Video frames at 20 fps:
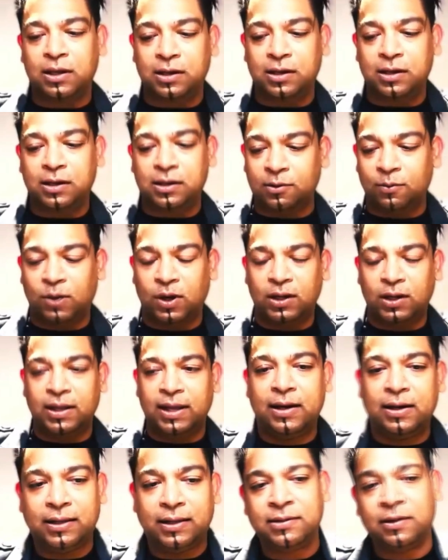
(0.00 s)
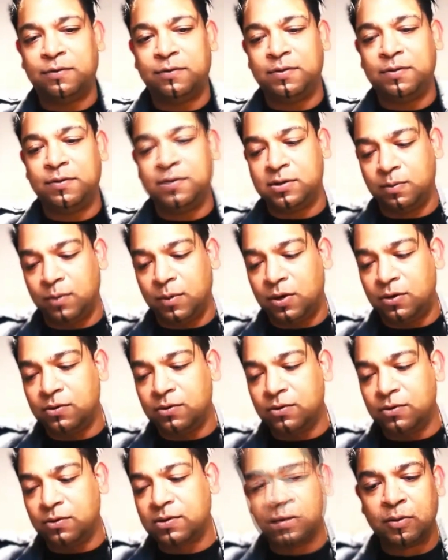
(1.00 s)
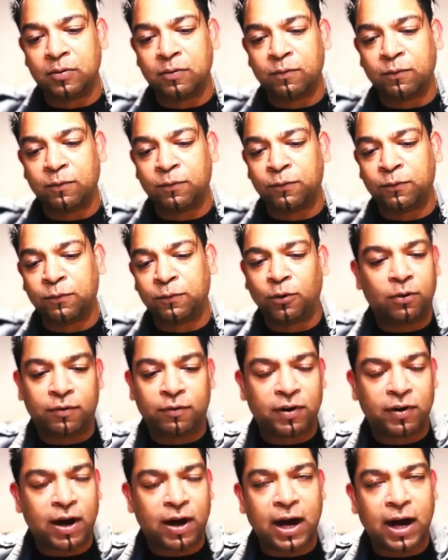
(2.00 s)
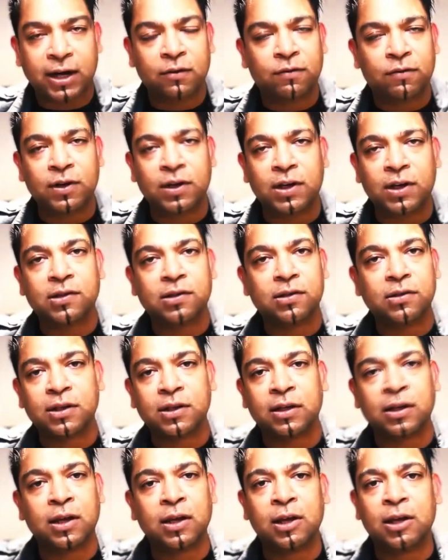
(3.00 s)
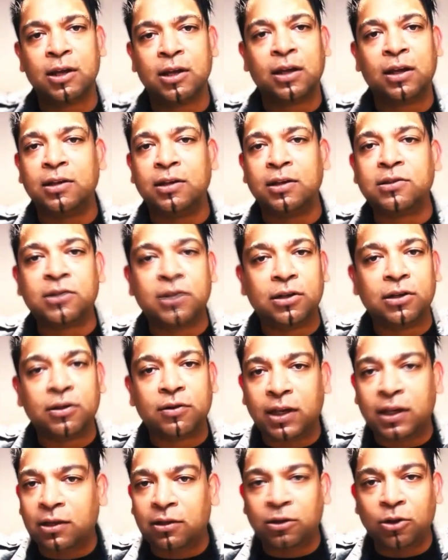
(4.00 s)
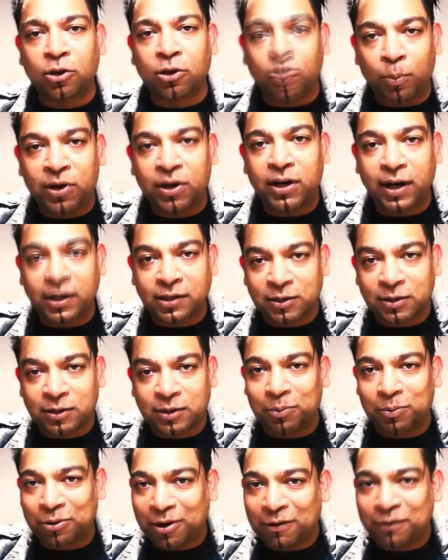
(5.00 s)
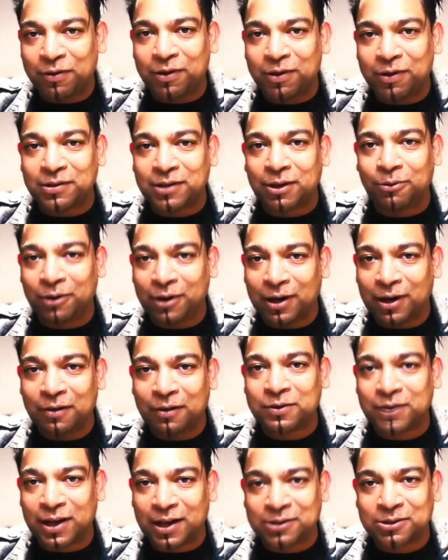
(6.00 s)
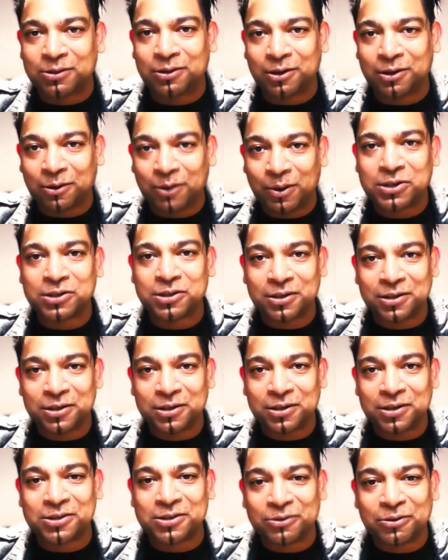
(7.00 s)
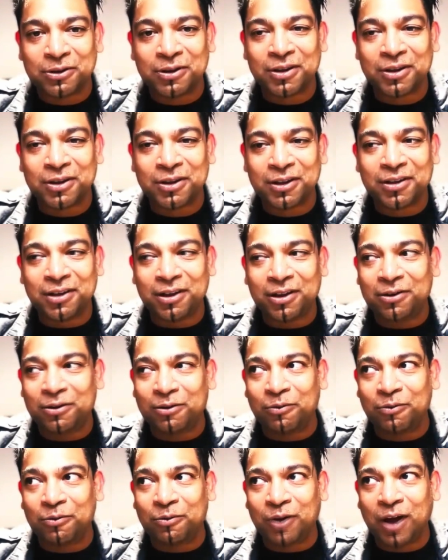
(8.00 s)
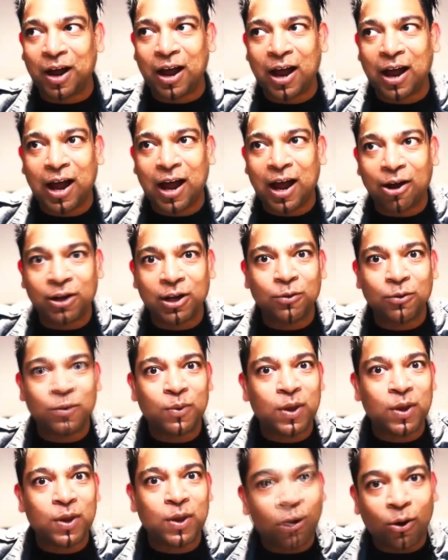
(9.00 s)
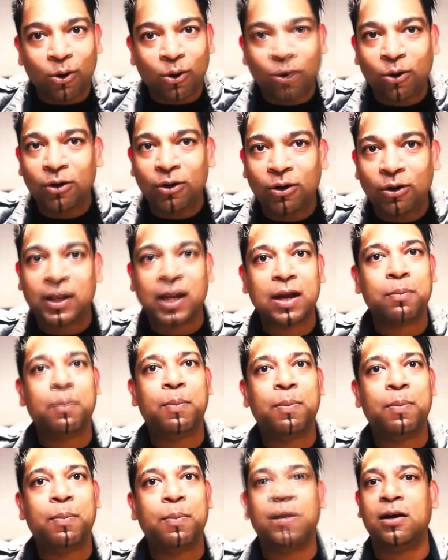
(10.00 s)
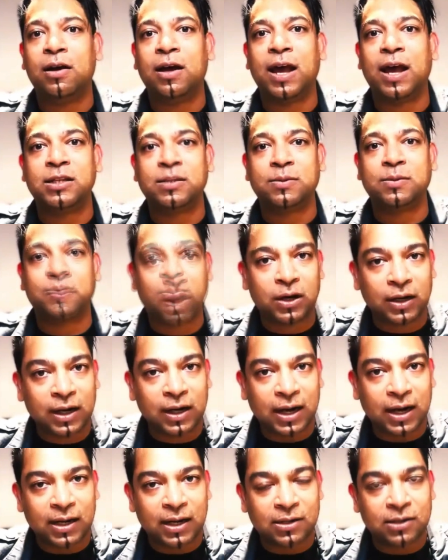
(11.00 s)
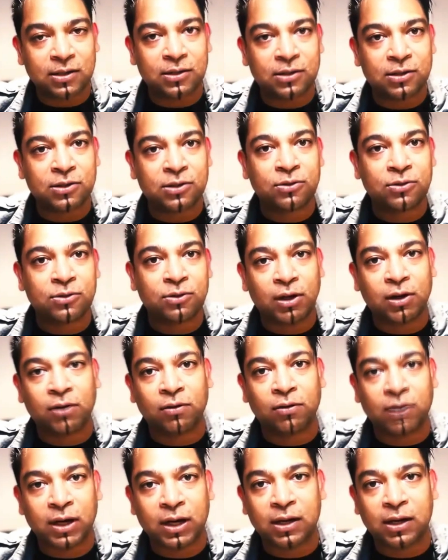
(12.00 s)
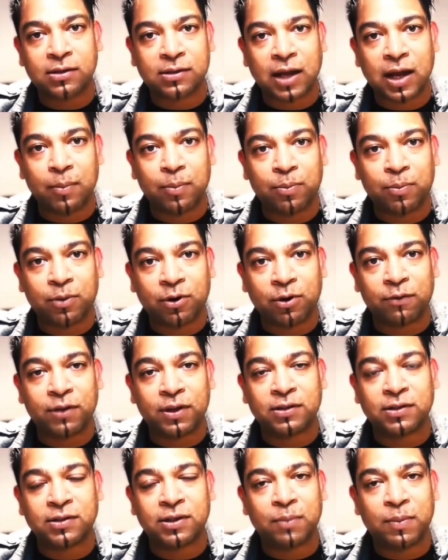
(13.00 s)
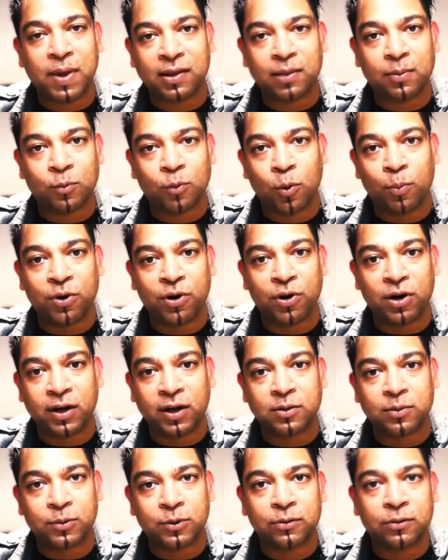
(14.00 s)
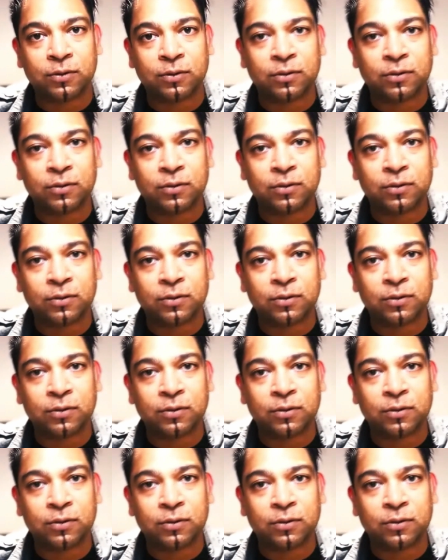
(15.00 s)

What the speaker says: is the one that suffers the most for a variety of reasons. And considering your predictable profits, I would love to ask you the question as to, how can we all get better as podcasters to increase our profits and make them more predictable?